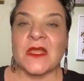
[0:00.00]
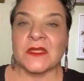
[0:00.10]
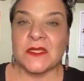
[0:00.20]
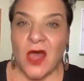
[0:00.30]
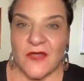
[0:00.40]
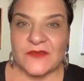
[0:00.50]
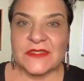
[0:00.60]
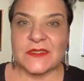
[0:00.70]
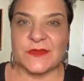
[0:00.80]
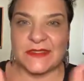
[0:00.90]
Life
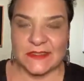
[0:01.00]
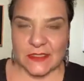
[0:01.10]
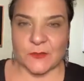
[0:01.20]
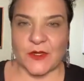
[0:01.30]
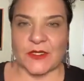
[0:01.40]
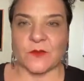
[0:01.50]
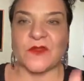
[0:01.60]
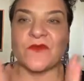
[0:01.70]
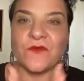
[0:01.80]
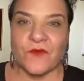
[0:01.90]
is to be celebrated
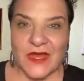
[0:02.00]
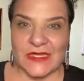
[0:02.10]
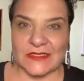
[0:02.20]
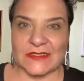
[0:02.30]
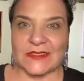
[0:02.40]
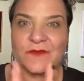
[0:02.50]
with friends,